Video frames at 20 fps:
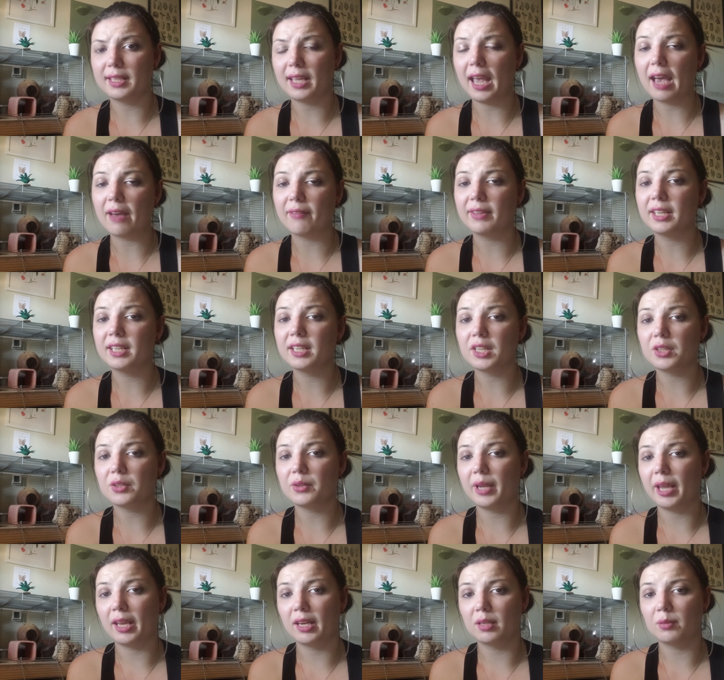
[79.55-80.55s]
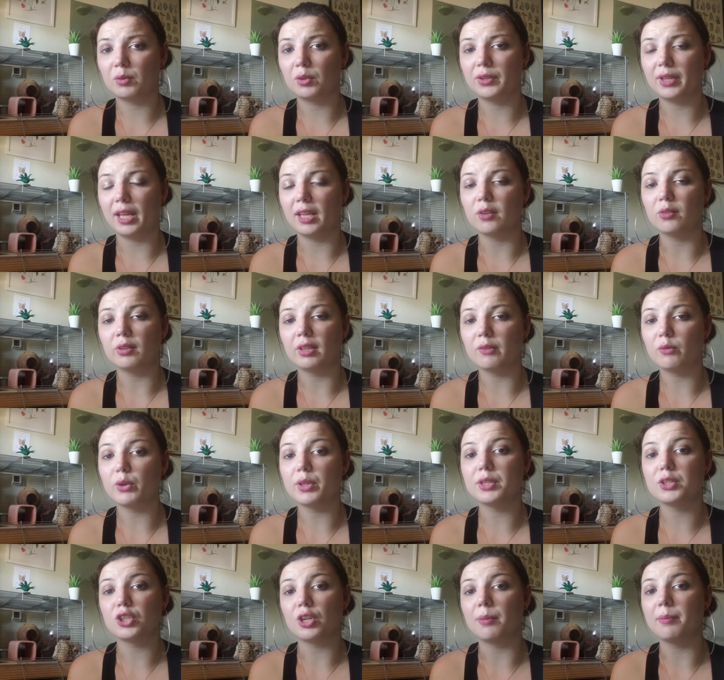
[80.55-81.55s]
having another animal that you live
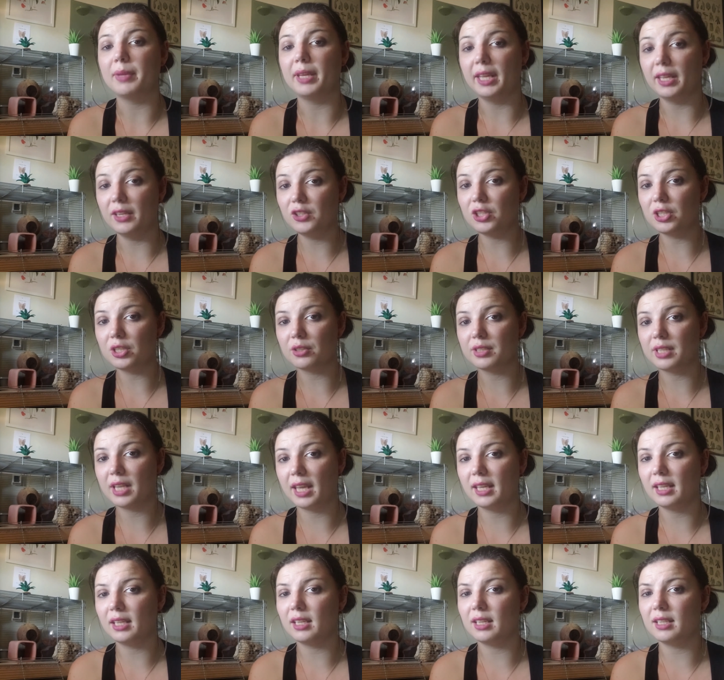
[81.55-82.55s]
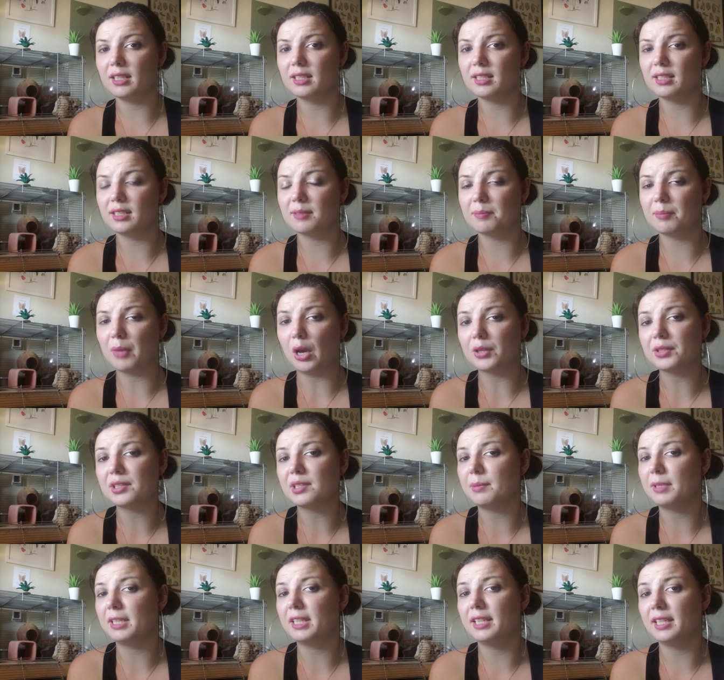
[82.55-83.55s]
with jump into your tank is
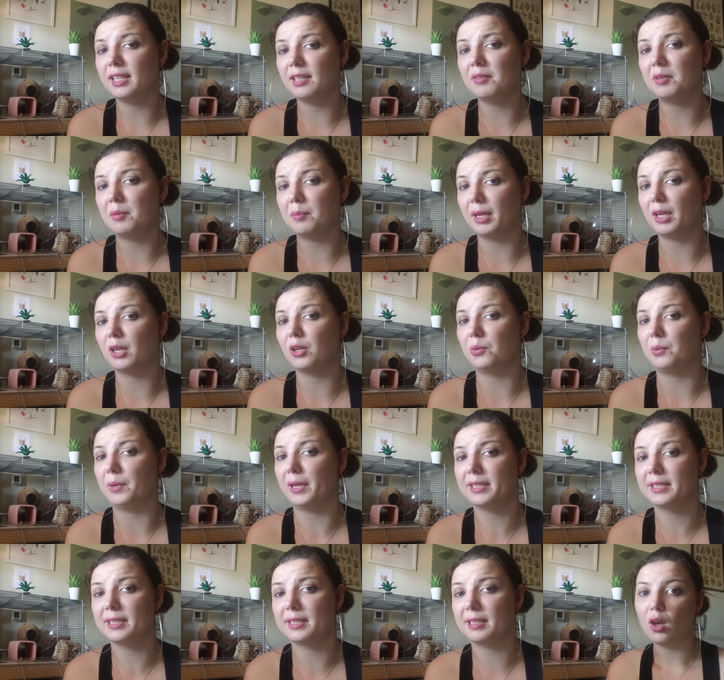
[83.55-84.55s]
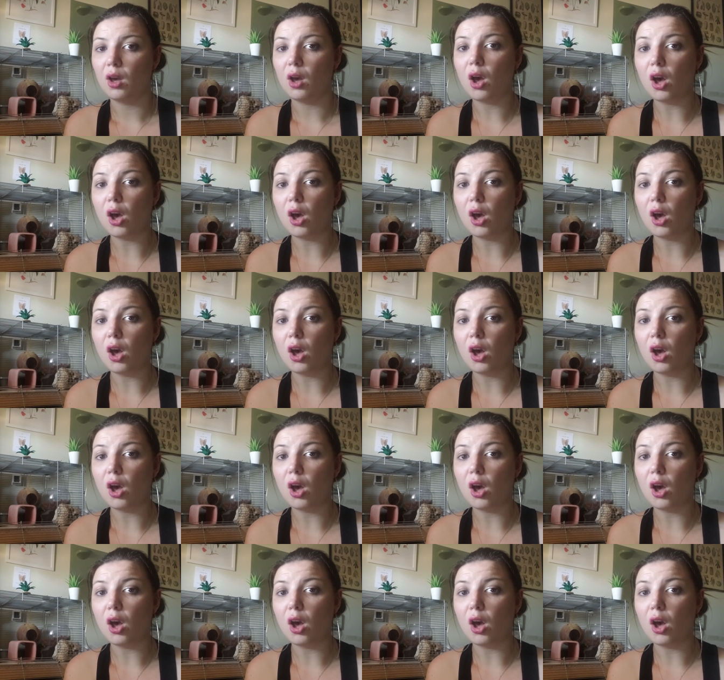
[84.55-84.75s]
possibly an even bigger risk.